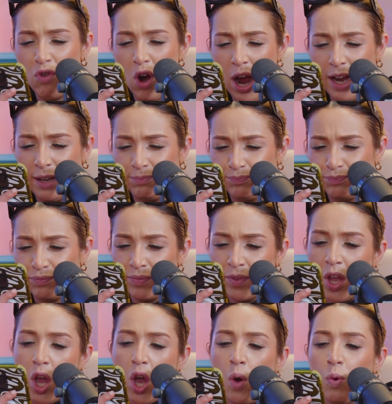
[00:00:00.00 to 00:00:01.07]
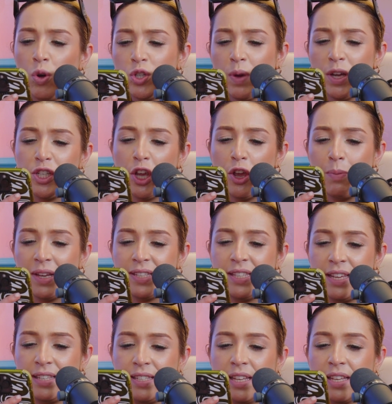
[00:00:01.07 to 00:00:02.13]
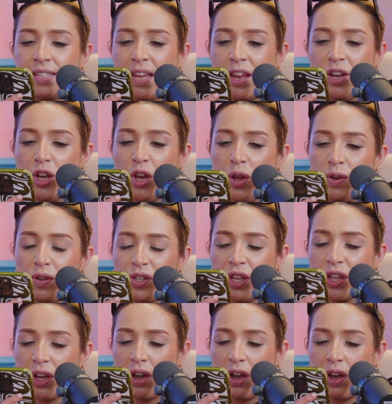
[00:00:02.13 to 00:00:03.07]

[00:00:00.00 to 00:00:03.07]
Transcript: Right. What do? My sister sent nudes to